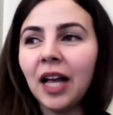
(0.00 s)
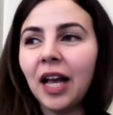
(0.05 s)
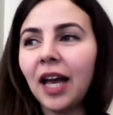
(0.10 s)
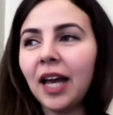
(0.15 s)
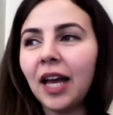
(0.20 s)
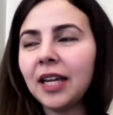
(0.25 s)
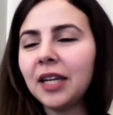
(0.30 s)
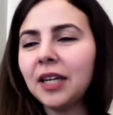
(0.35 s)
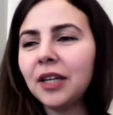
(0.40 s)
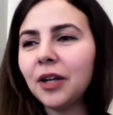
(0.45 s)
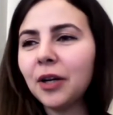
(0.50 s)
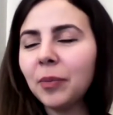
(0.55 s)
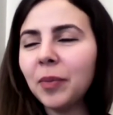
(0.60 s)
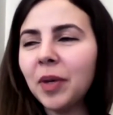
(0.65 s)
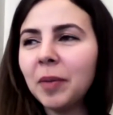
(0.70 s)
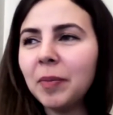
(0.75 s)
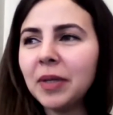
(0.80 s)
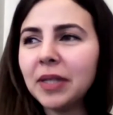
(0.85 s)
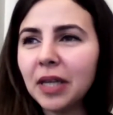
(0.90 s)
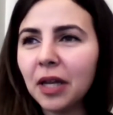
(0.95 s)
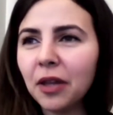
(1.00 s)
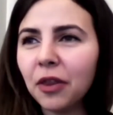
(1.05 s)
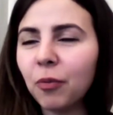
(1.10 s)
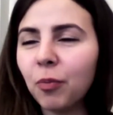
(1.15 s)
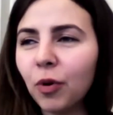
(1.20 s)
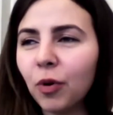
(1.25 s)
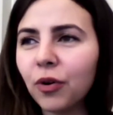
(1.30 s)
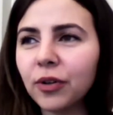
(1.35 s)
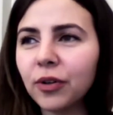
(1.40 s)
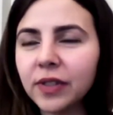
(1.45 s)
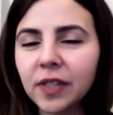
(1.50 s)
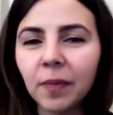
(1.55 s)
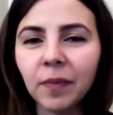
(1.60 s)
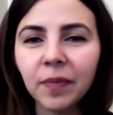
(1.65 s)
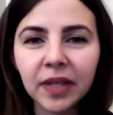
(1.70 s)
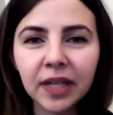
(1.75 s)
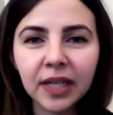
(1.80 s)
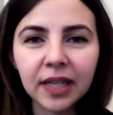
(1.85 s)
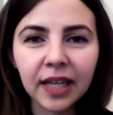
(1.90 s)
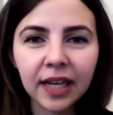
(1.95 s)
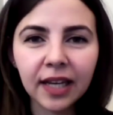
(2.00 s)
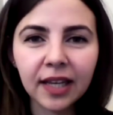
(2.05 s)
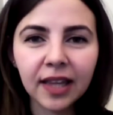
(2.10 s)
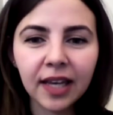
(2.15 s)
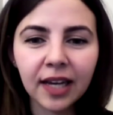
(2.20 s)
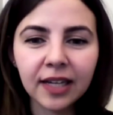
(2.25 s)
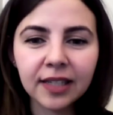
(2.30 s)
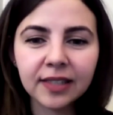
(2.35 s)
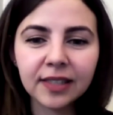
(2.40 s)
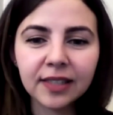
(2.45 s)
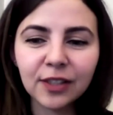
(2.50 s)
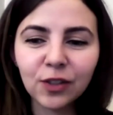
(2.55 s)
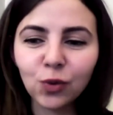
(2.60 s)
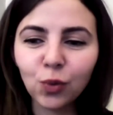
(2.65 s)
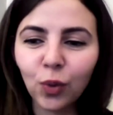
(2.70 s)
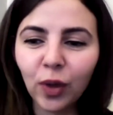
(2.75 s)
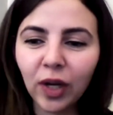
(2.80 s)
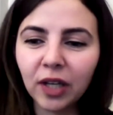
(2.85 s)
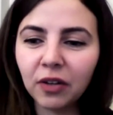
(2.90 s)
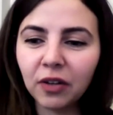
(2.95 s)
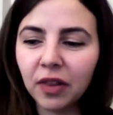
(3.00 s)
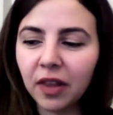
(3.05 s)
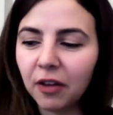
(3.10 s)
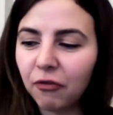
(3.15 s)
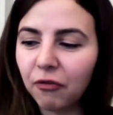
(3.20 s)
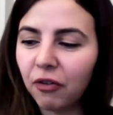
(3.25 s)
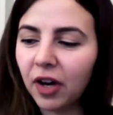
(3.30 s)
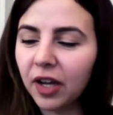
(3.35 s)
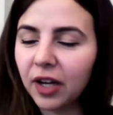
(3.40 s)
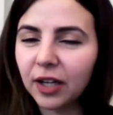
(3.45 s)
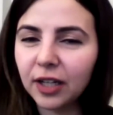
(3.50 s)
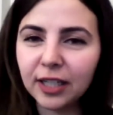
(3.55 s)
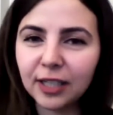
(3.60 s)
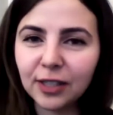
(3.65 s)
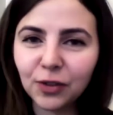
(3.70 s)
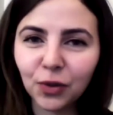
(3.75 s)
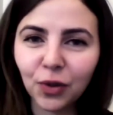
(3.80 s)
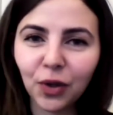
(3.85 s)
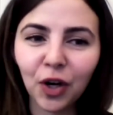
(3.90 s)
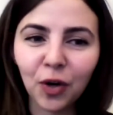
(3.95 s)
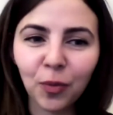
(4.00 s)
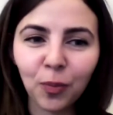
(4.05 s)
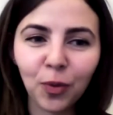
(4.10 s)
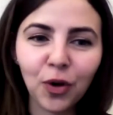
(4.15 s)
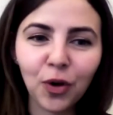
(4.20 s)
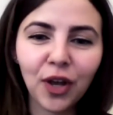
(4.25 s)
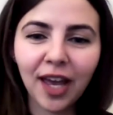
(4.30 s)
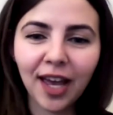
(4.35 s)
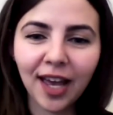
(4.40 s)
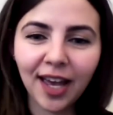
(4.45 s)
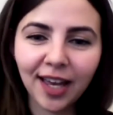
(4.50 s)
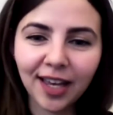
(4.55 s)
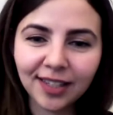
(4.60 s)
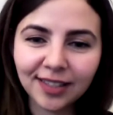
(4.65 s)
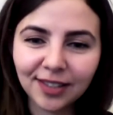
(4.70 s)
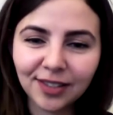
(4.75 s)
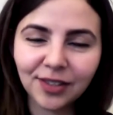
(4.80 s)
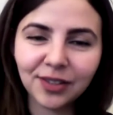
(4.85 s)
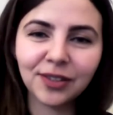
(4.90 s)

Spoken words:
And in her maybe 10th book or something like that is when they finally took her book and